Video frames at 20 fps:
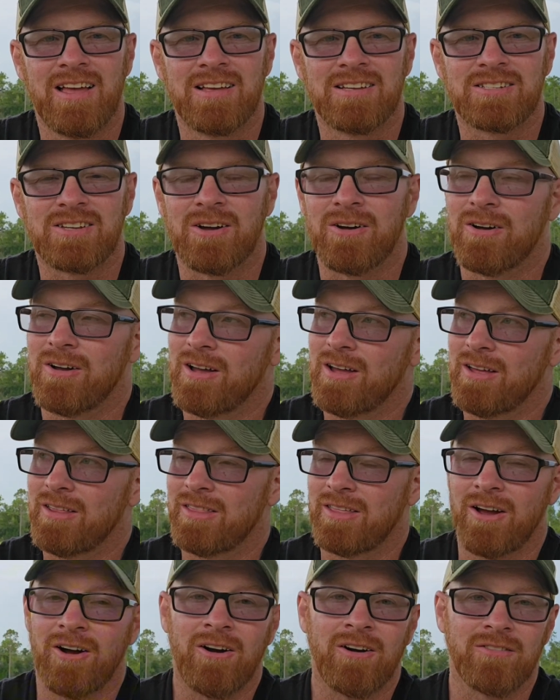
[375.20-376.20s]
So
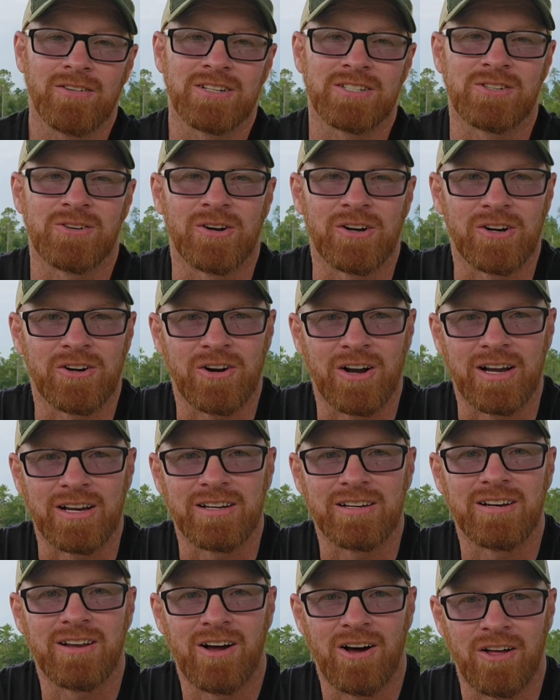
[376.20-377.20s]
the RV is doing
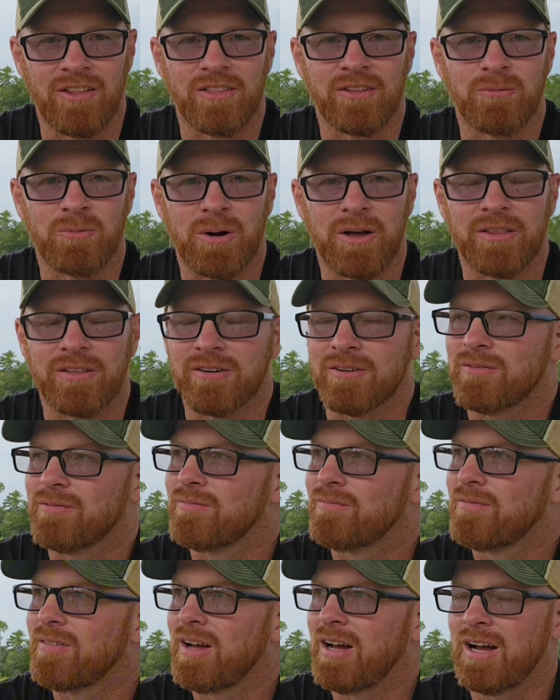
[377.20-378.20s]
great on the weather.
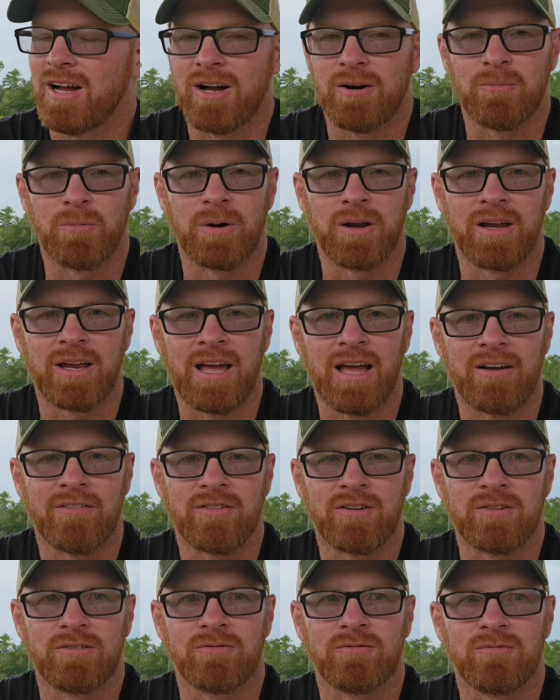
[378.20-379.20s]
We
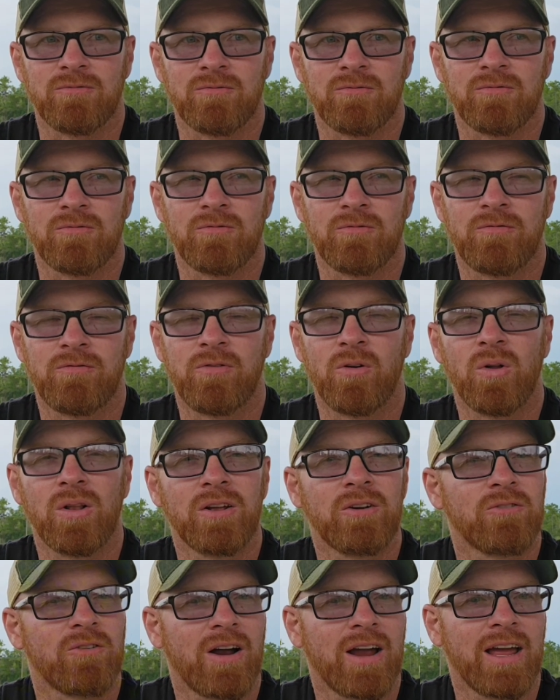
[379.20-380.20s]
haven't
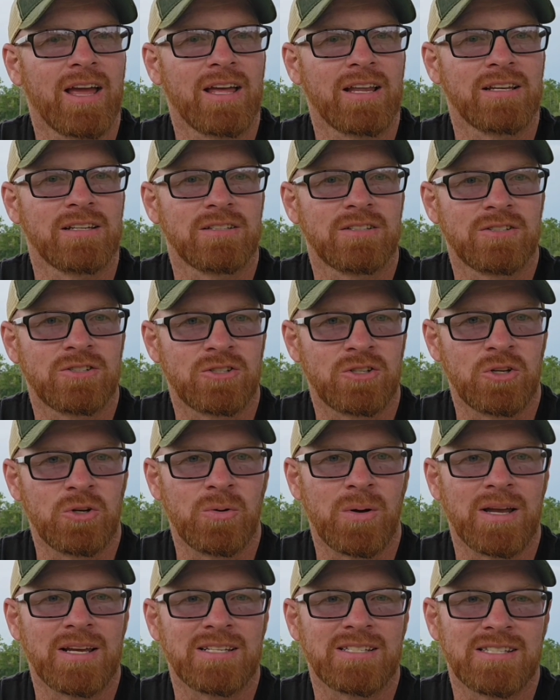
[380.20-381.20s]
fully ran
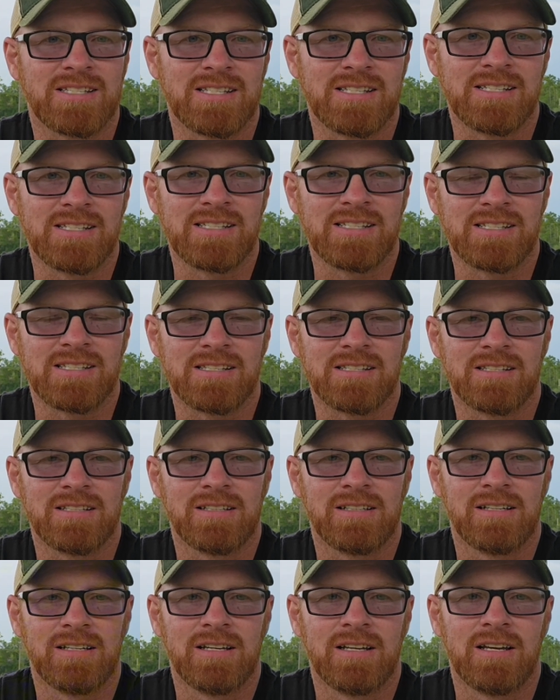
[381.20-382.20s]
2 ACs.
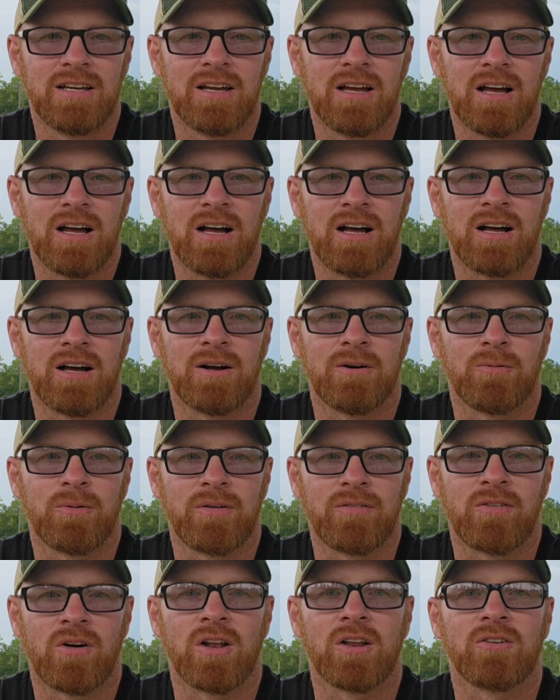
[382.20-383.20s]

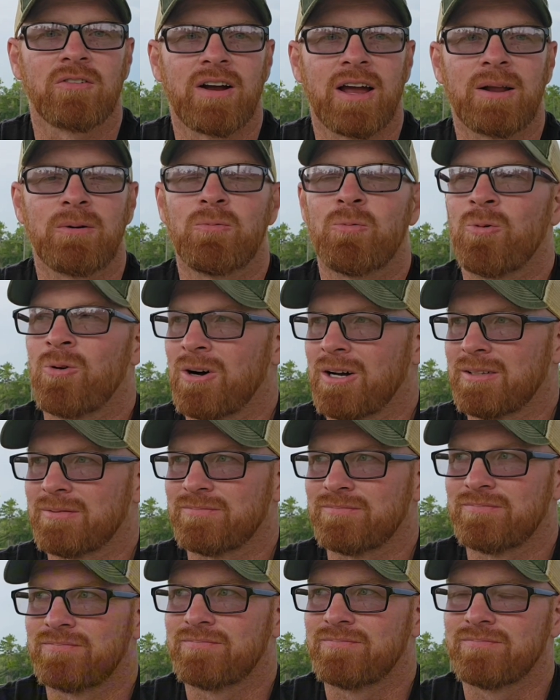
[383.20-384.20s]
We've only ran
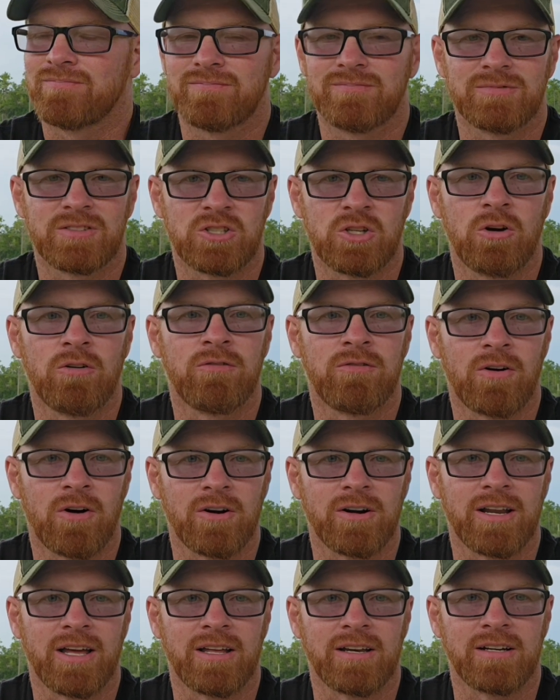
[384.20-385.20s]
1 so
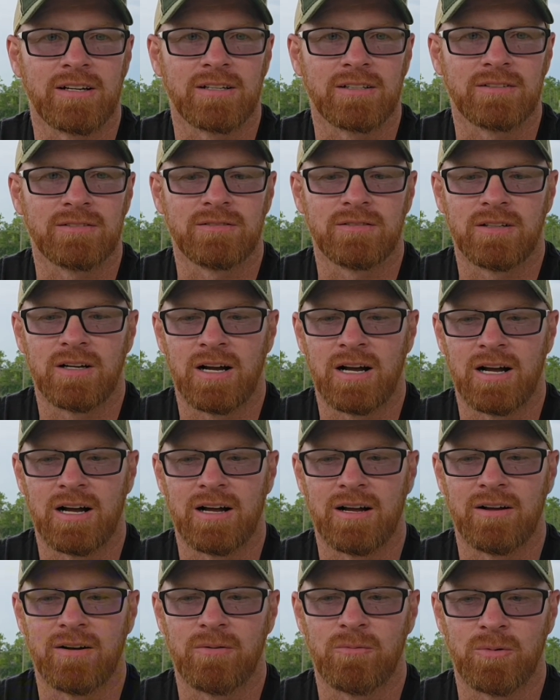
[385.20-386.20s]
far down here.
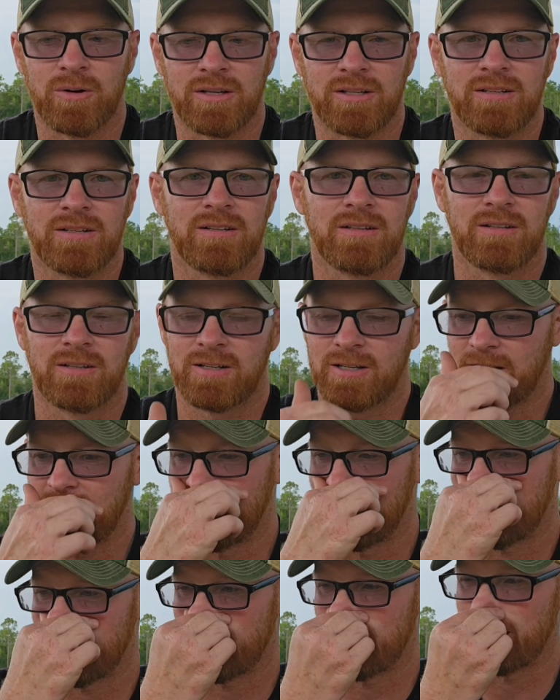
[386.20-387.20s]
Would
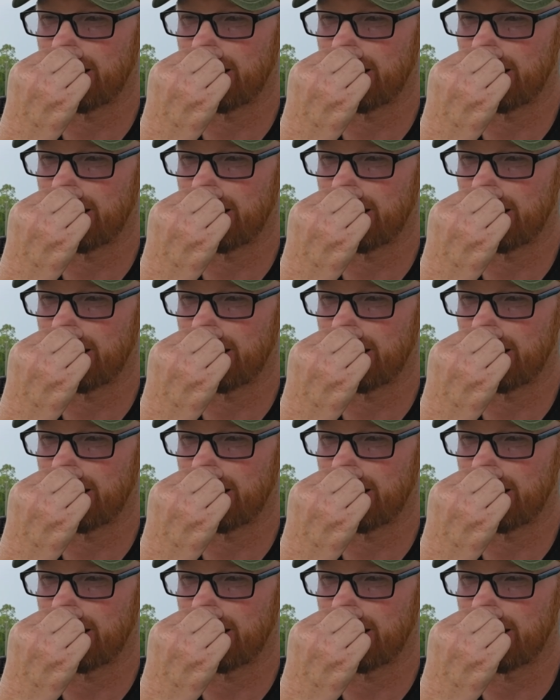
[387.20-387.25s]
kick